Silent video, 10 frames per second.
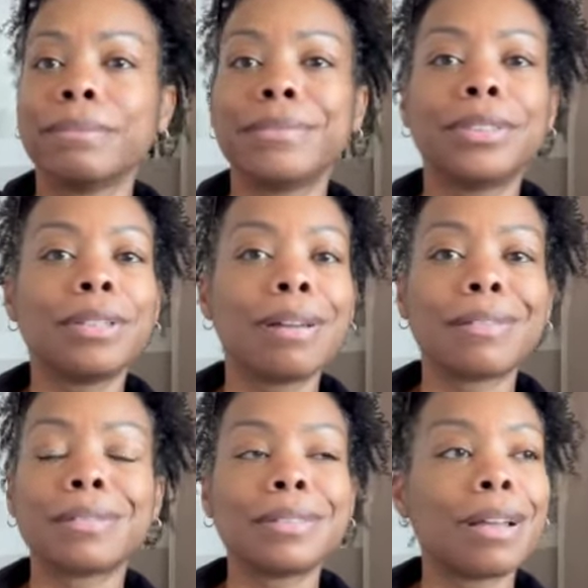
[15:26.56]

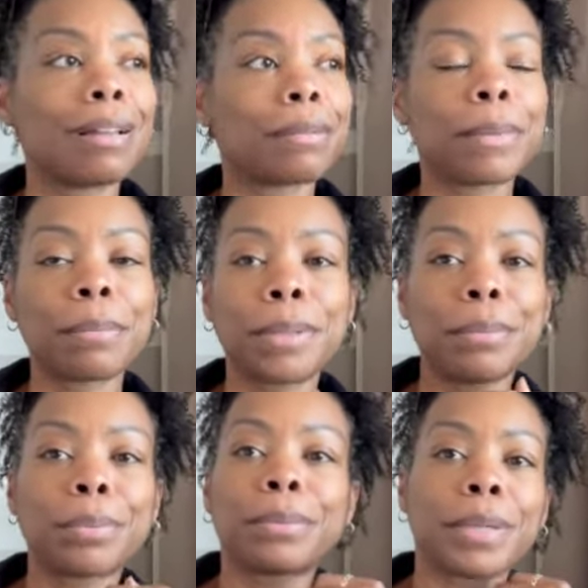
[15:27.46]
Y'all are my
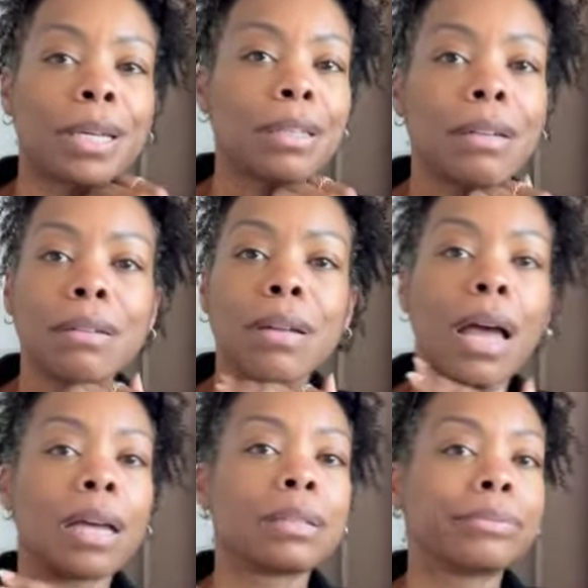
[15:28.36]
people, man.
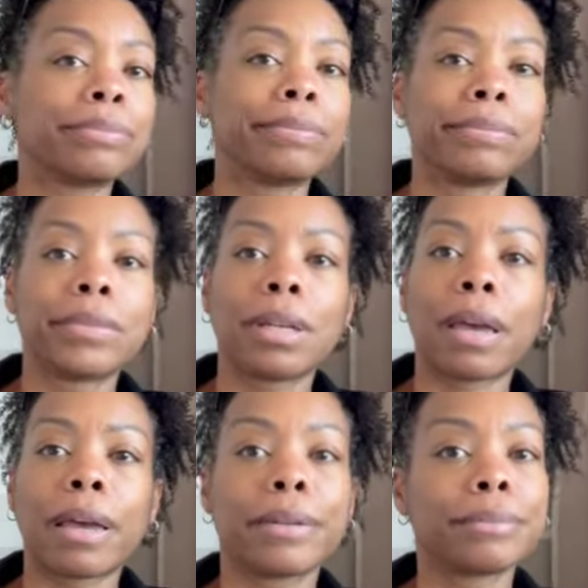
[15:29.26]

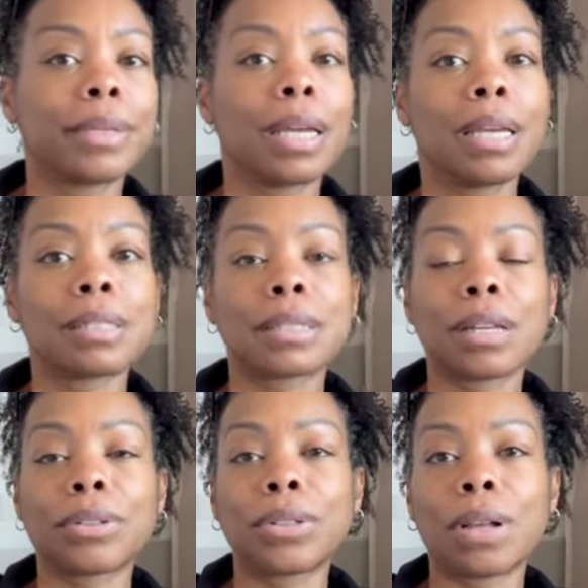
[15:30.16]
Hey, hands
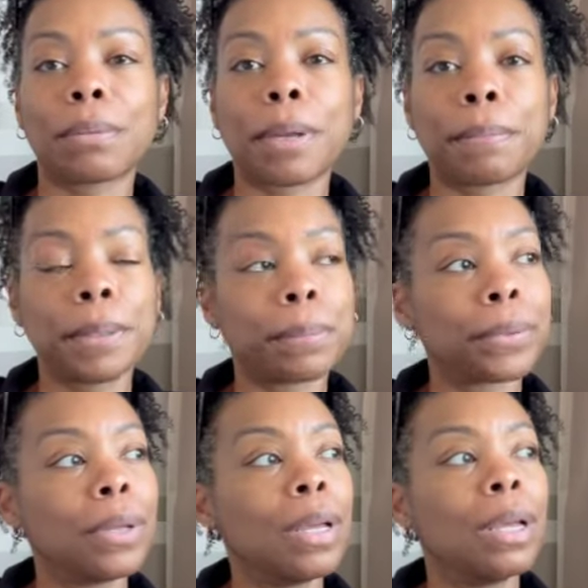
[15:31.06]
down, y'all are my
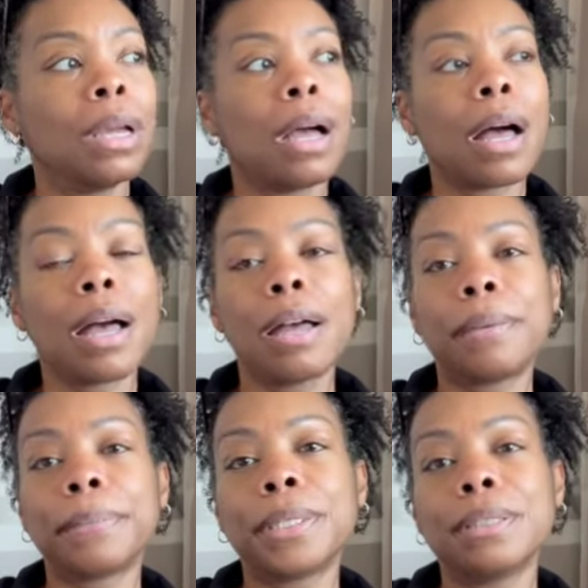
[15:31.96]
people.
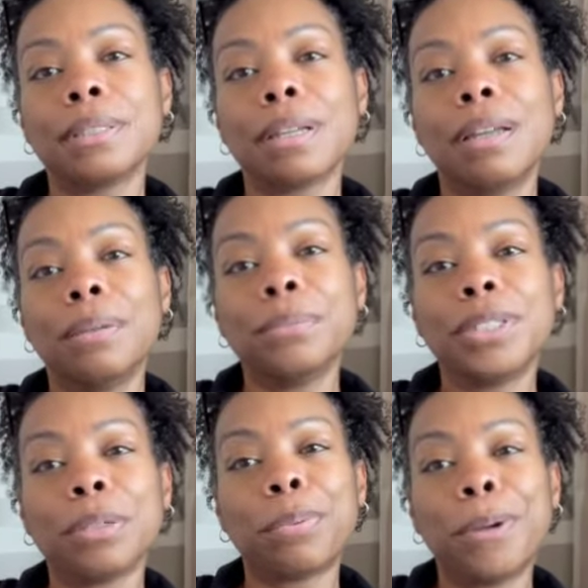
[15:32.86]
I'm
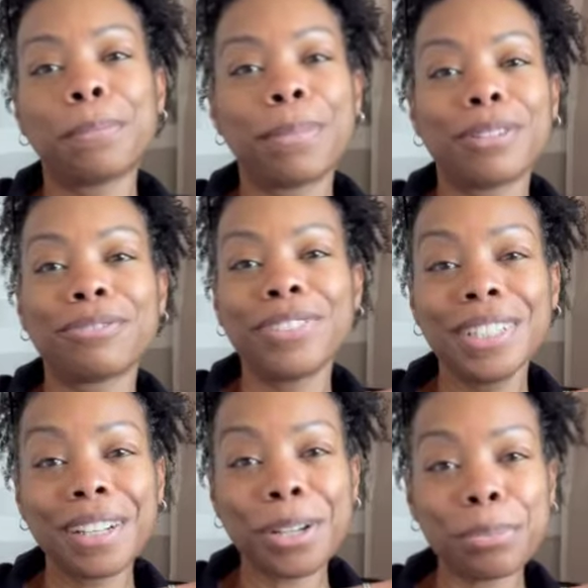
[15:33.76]
gonna put my
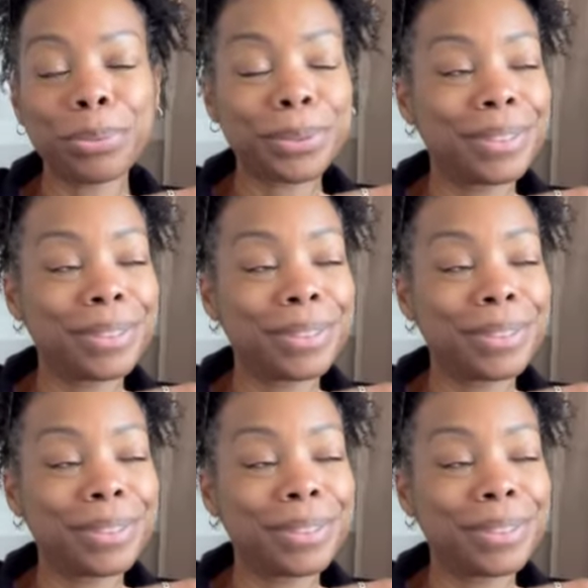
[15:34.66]
feet up,